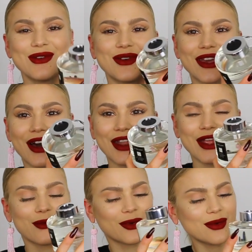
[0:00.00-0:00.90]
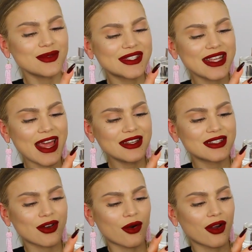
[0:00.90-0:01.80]
We got a room
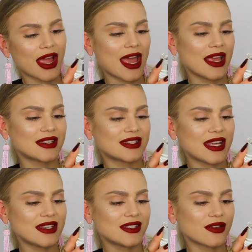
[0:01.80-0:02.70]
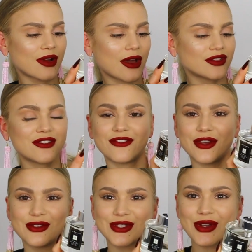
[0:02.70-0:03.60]
scent or a scent surround
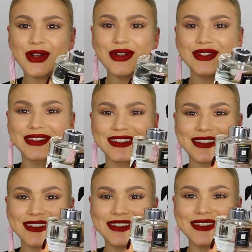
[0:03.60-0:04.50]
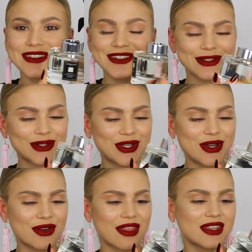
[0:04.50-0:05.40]
diffuser. Oh, so
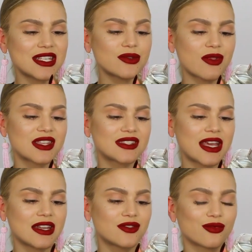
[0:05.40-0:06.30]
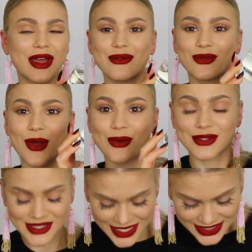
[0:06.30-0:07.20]
cute. And this is with the scent Red
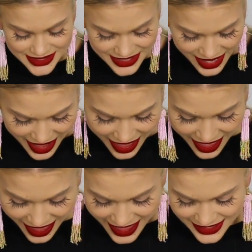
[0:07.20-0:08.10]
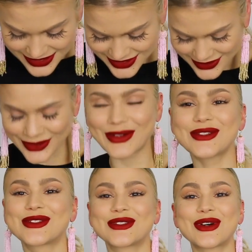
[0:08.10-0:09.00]
Roses. And
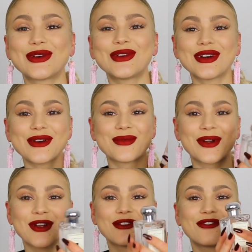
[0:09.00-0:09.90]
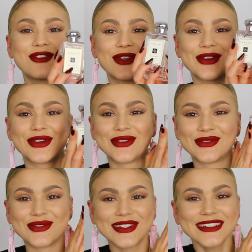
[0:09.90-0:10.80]
also a
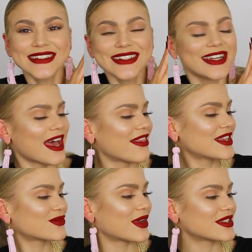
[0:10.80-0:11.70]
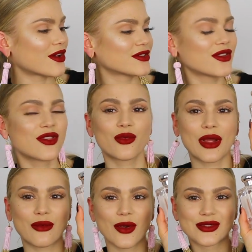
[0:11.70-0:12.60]
perfume. And this one is also the
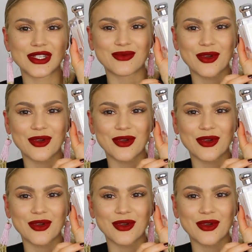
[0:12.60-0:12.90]
Red Roses